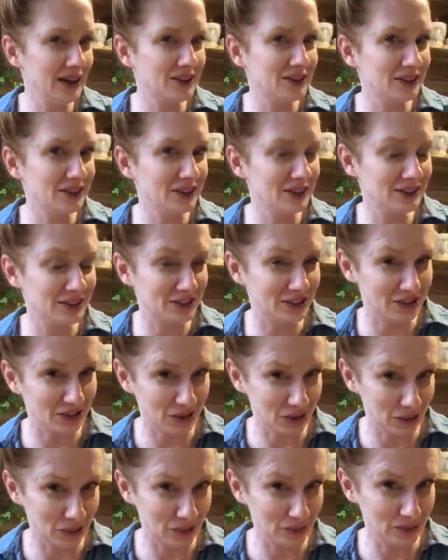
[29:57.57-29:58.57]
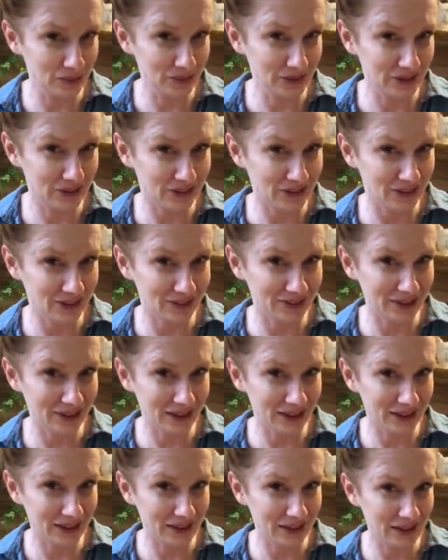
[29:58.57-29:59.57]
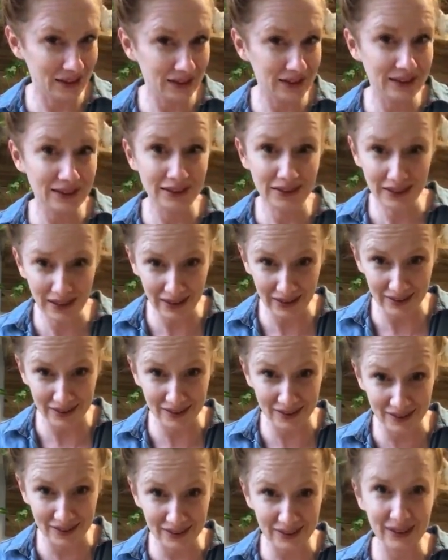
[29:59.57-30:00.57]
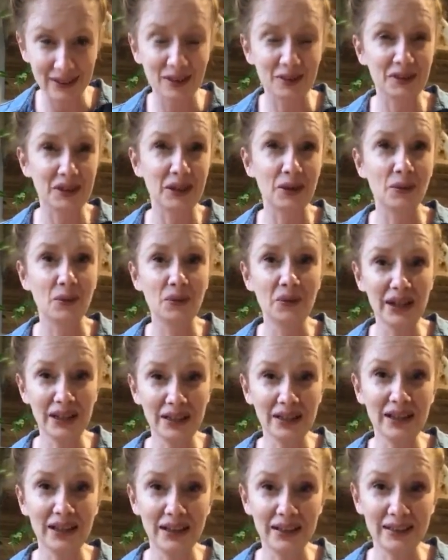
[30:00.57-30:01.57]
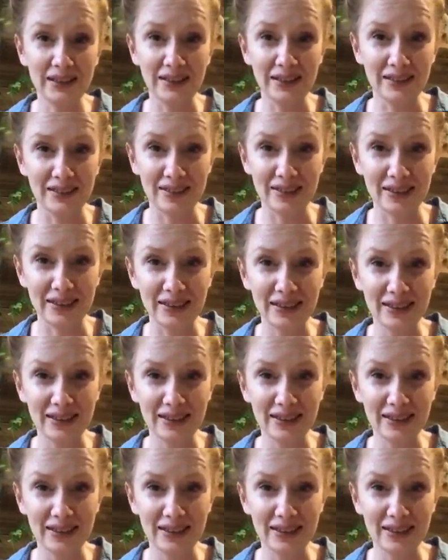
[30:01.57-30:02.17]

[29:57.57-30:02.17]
I said, do you have And she's like, yes. I'm like, what kind is it?